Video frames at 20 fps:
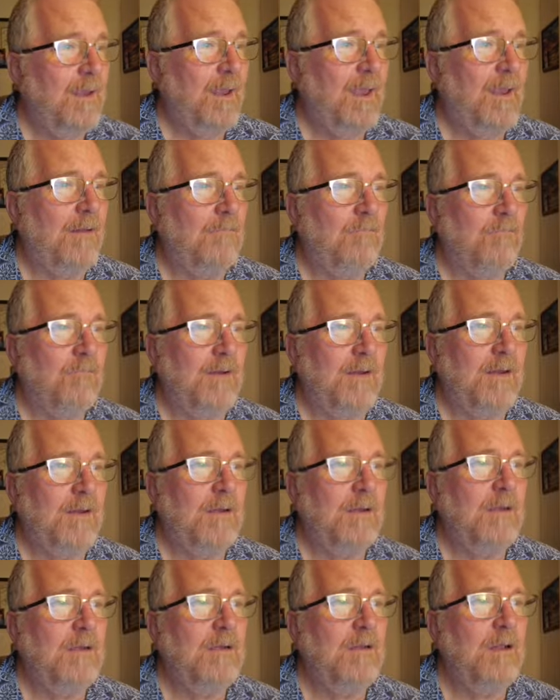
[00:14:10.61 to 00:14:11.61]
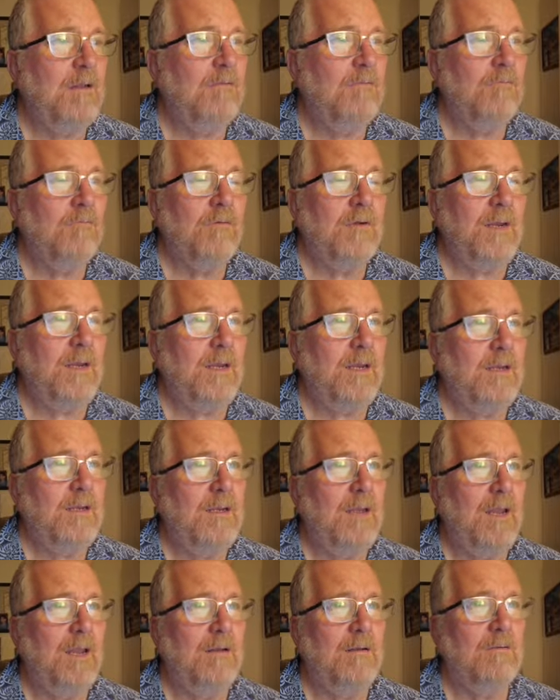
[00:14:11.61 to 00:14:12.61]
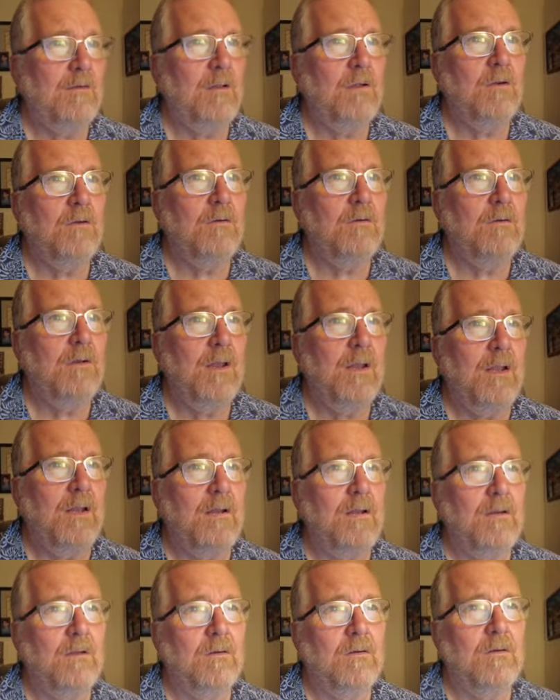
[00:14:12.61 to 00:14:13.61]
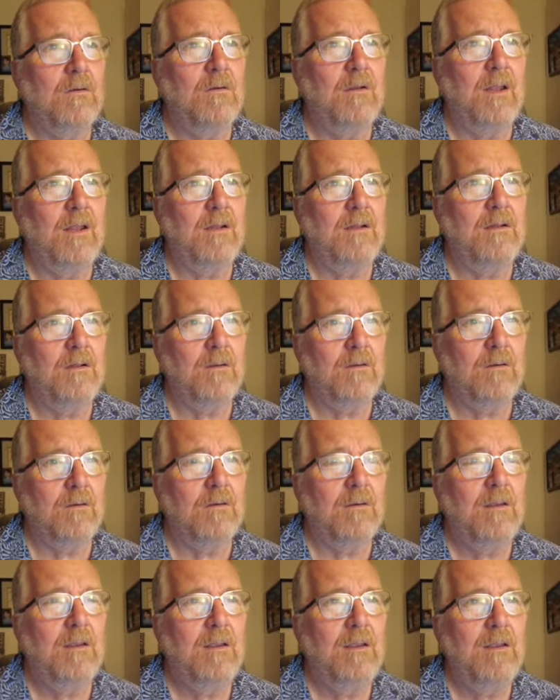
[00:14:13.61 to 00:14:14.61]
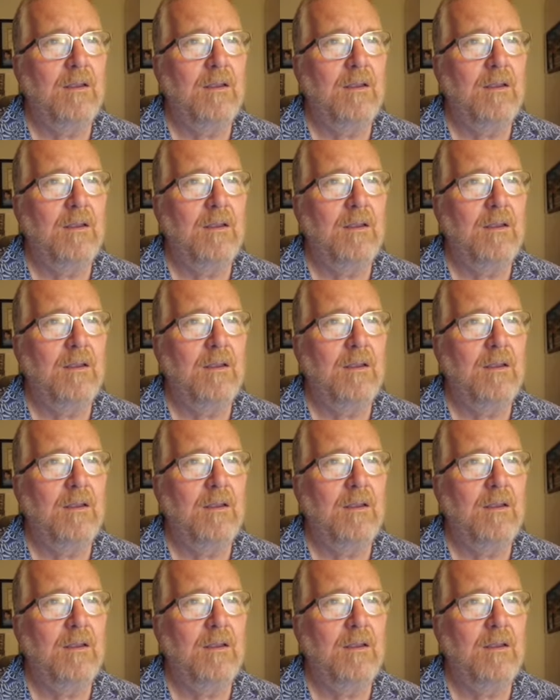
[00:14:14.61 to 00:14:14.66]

and read and read and learn and learn and learn.